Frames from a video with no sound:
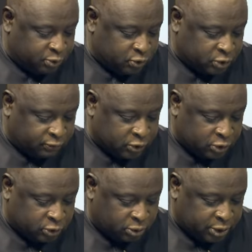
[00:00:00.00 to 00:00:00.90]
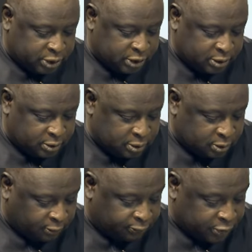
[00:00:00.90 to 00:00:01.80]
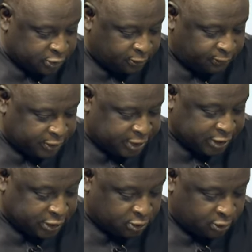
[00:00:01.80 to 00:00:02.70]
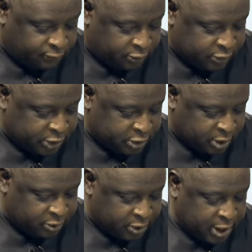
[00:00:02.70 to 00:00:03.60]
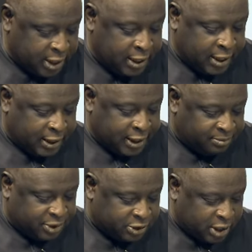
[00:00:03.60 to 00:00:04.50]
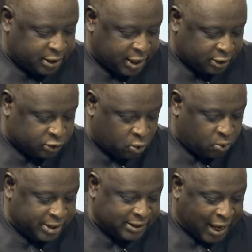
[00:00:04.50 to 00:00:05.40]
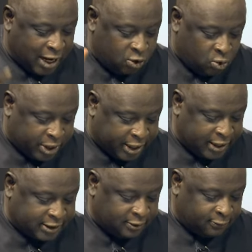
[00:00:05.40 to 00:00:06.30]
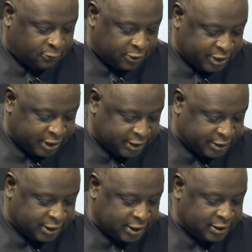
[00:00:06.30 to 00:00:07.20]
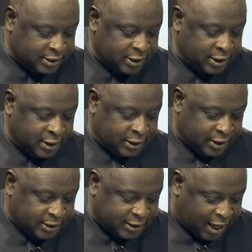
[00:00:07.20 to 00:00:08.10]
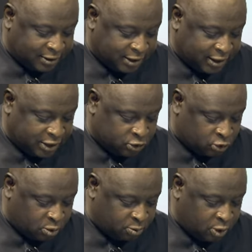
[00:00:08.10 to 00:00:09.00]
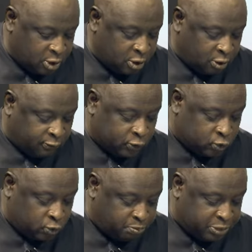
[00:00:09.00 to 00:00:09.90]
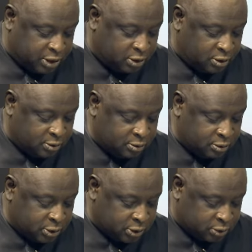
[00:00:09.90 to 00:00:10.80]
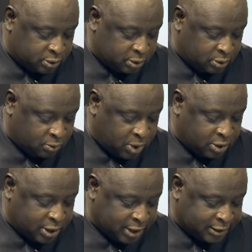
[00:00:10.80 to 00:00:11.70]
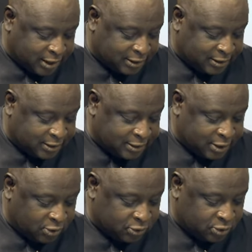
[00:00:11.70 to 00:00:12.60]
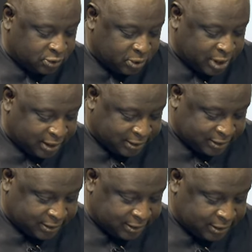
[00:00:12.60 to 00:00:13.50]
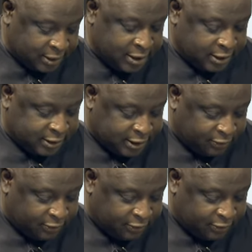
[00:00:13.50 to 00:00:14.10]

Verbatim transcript: in abuse of the authority of his office as the governor of Central Bank, an arbitrary act to which allocating foreign exchange in the aggregate sum of $2,136,000,